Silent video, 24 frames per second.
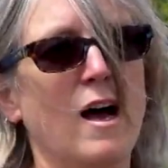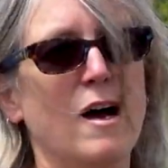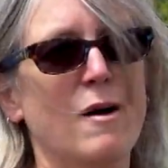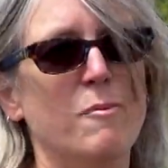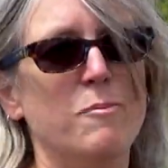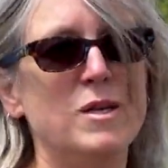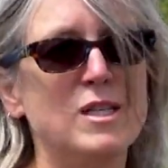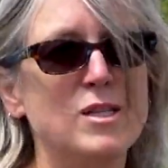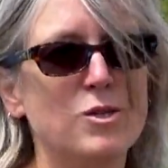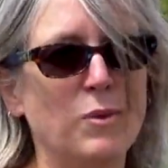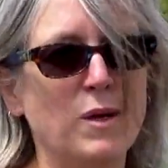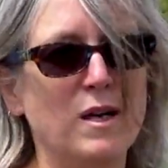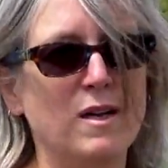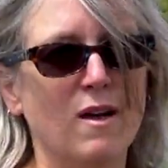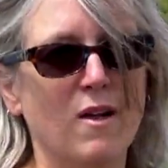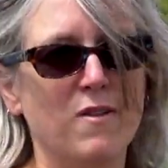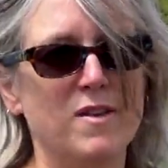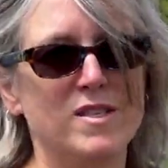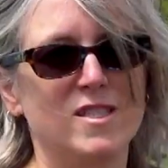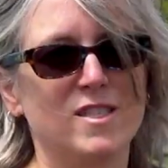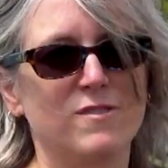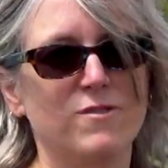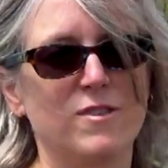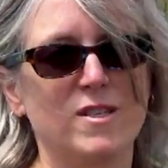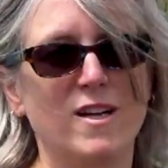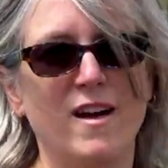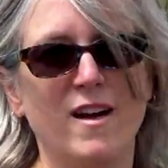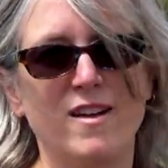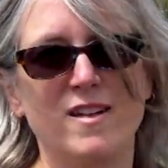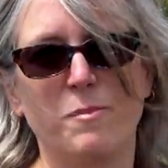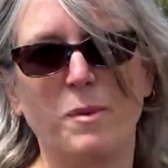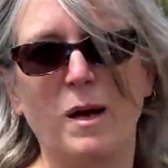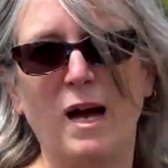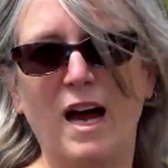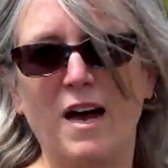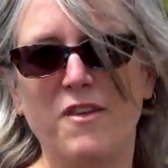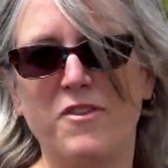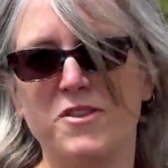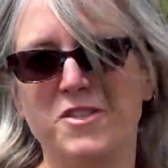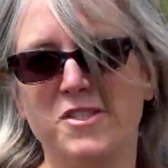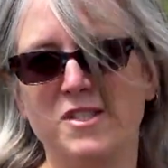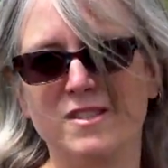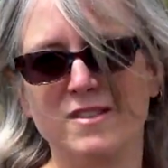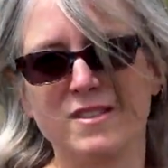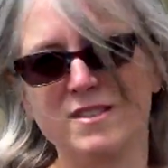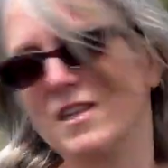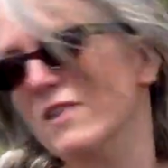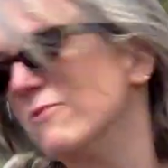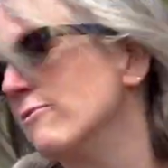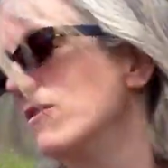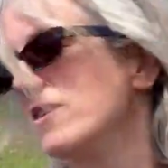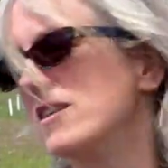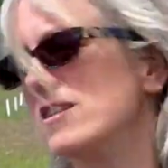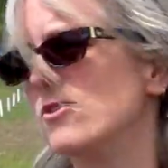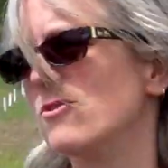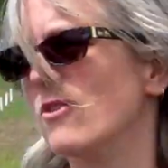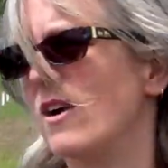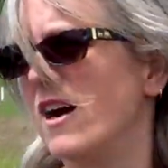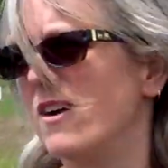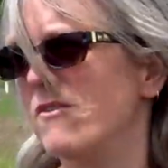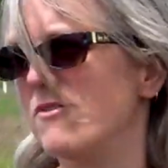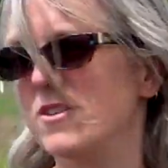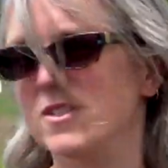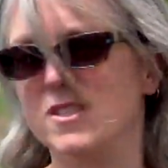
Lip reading: between all these different kinds of pathogens that really drive the